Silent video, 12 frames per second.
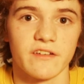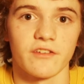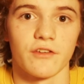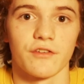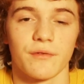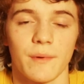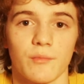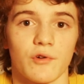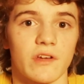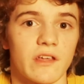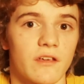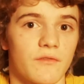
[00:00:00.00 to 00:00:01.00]
so it's a bit
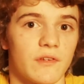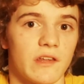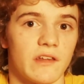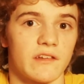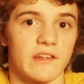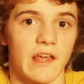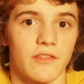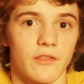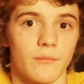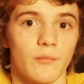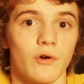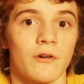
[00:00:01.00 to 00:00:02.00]
more inconvenient to get
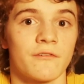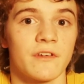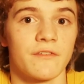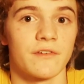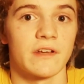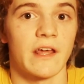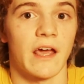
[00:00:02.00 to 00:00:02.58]
them, or even